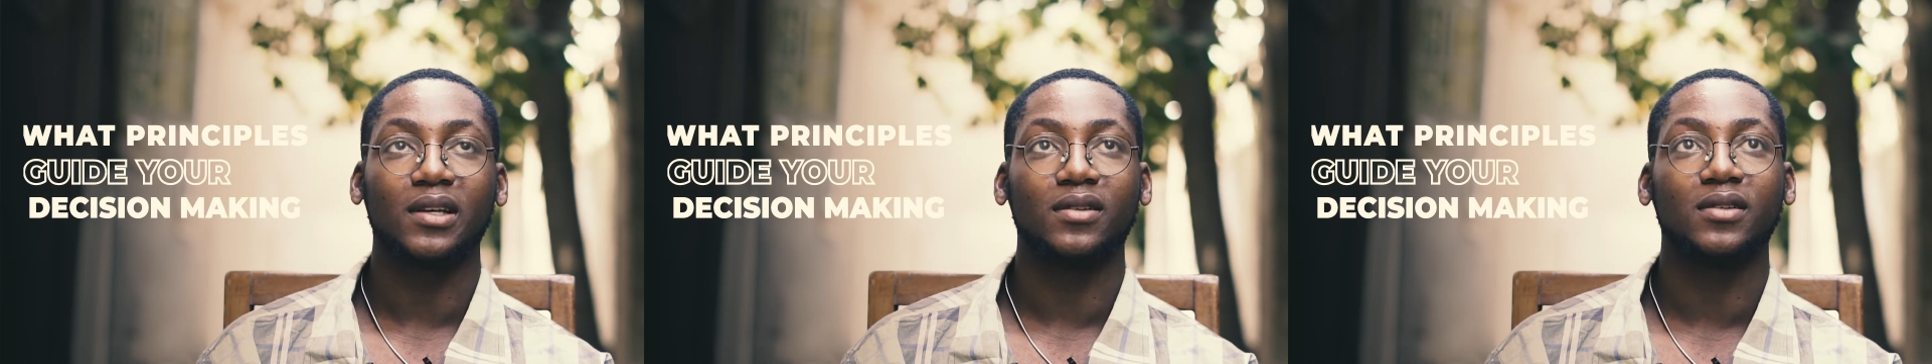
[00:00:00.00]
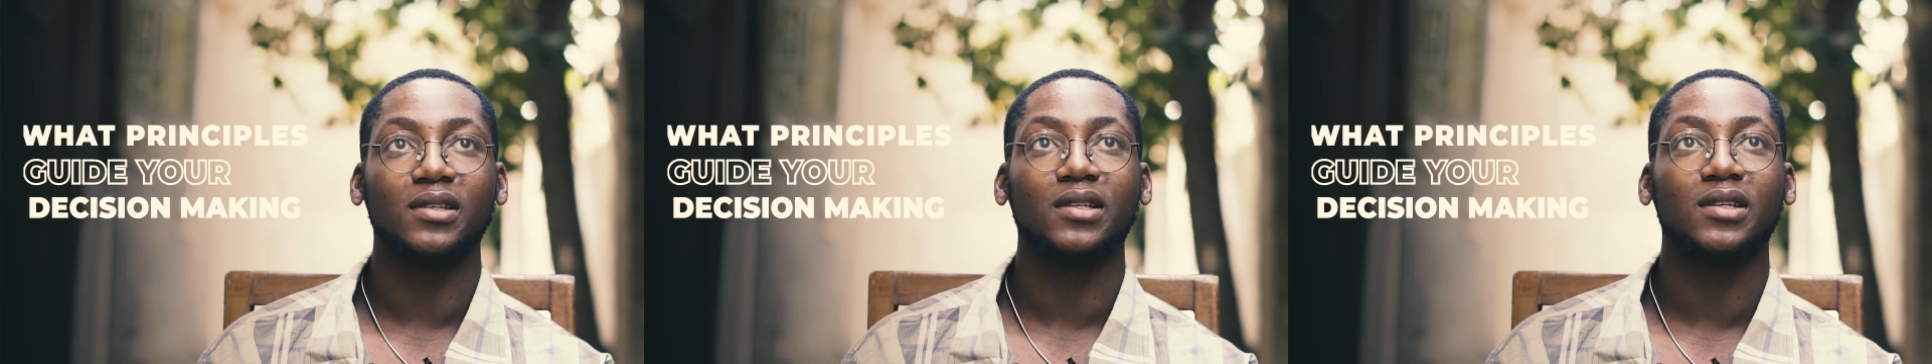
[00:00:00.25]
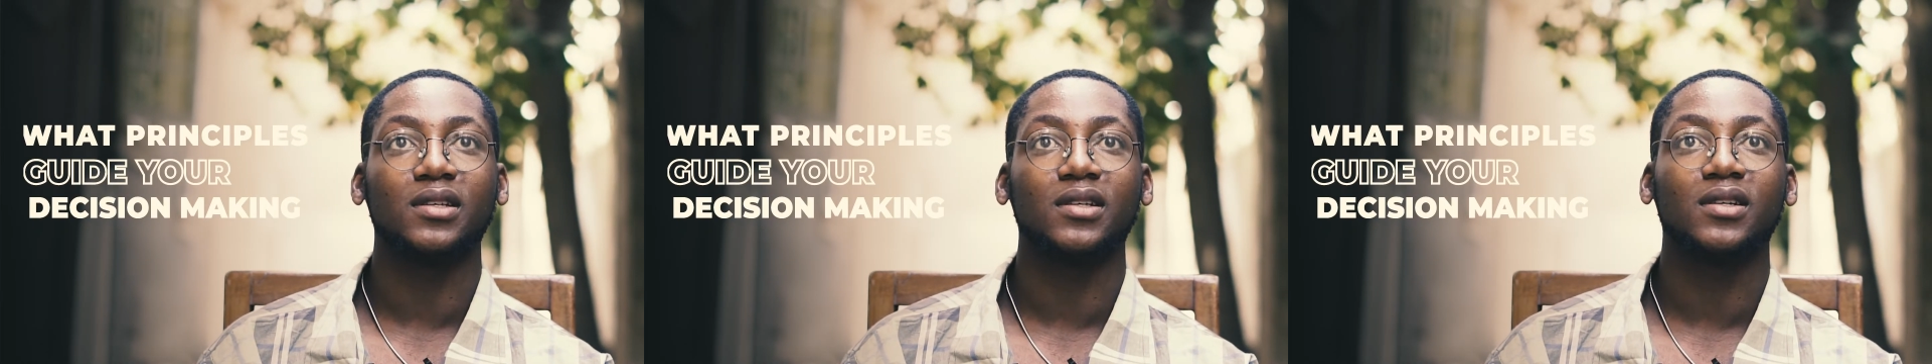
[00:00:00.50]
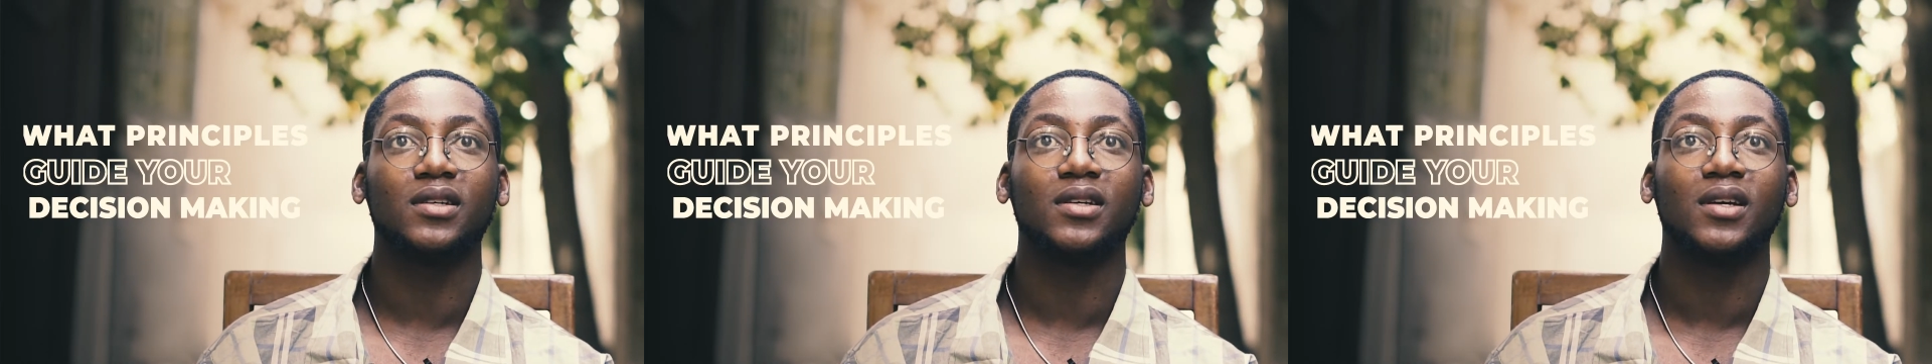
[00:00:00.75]
I
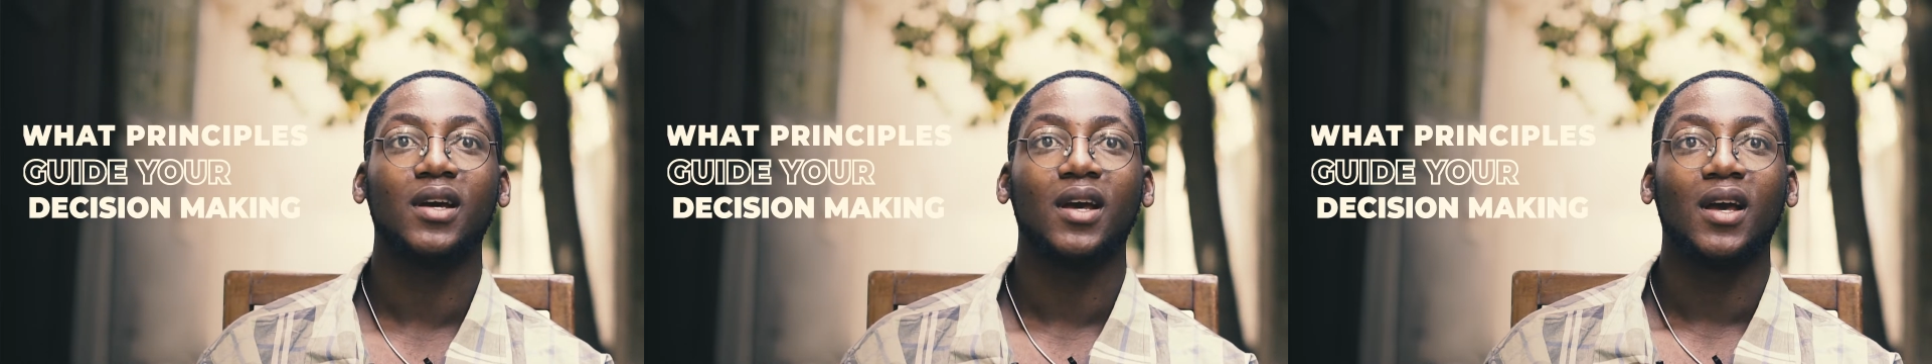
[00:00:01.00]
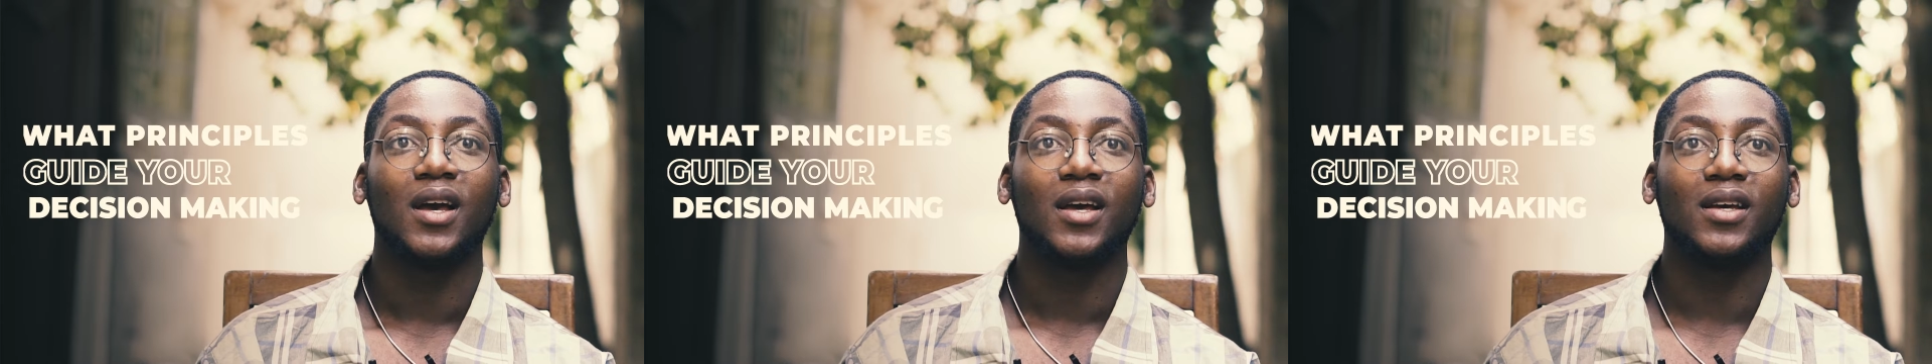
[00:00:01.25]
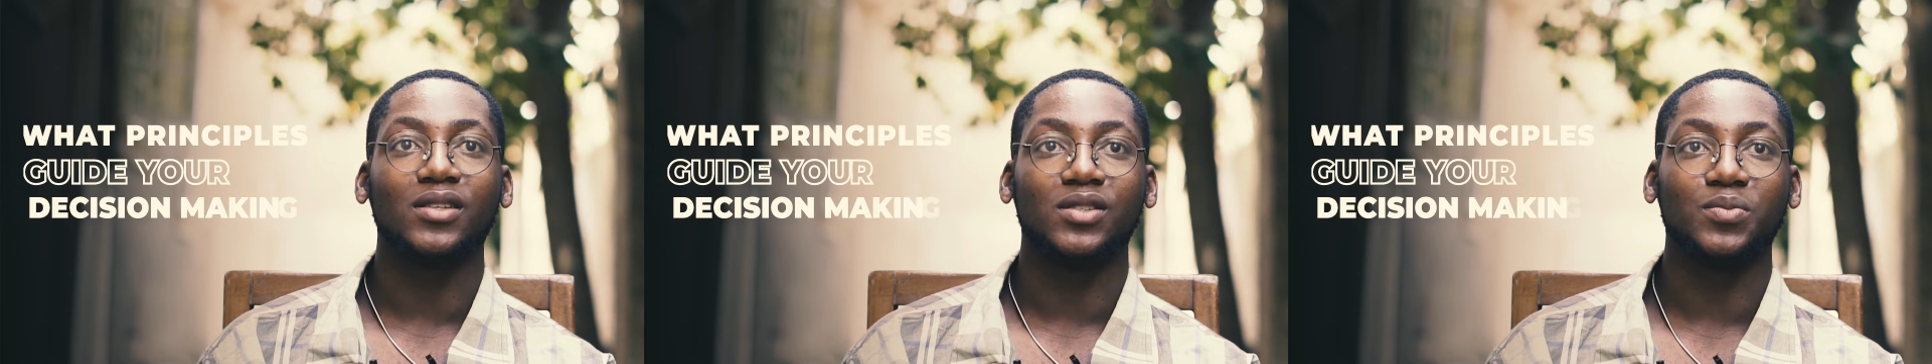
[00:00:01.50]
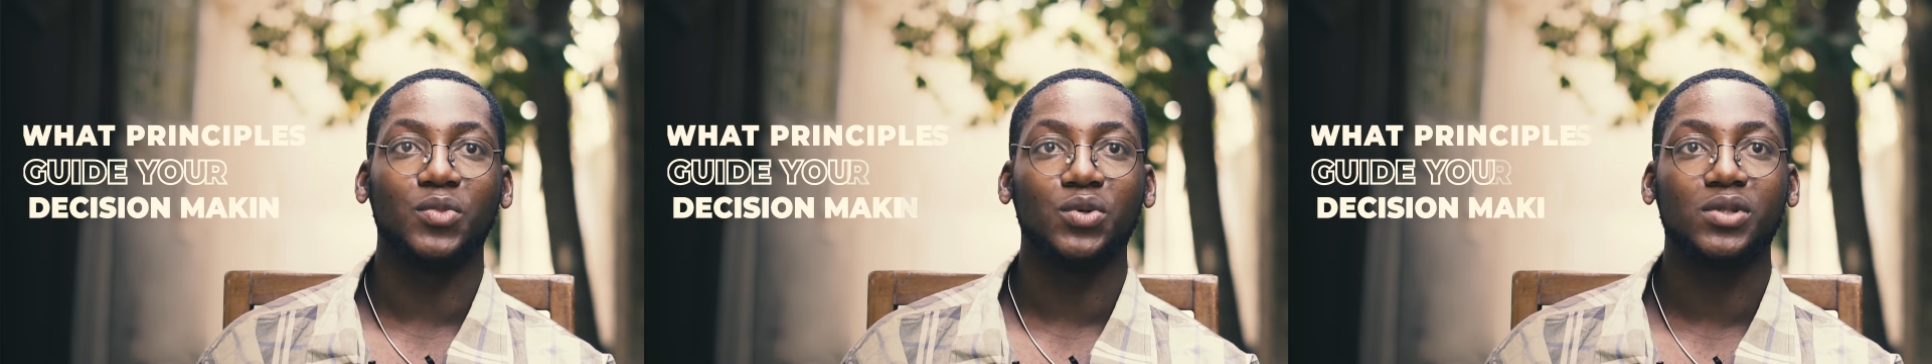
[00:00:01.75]
think
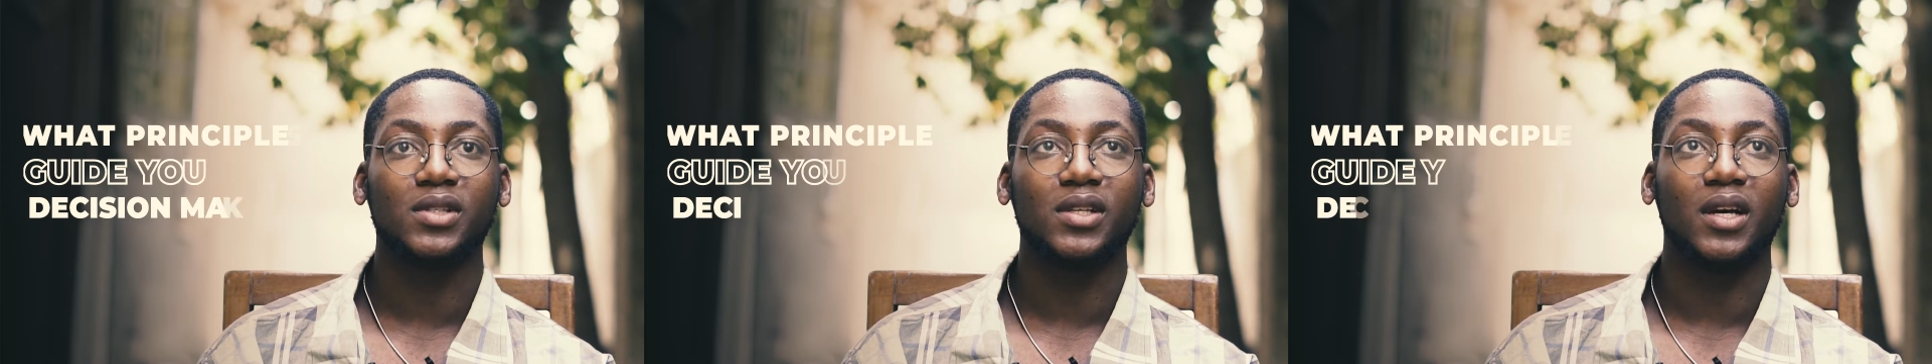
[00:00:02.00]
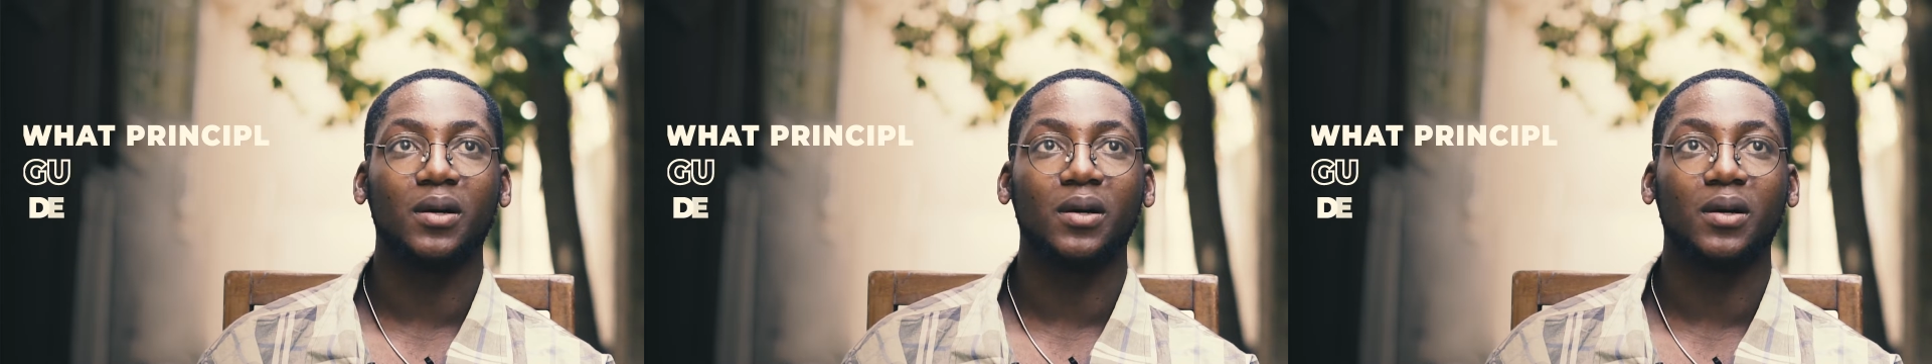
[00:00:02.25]
it's mostly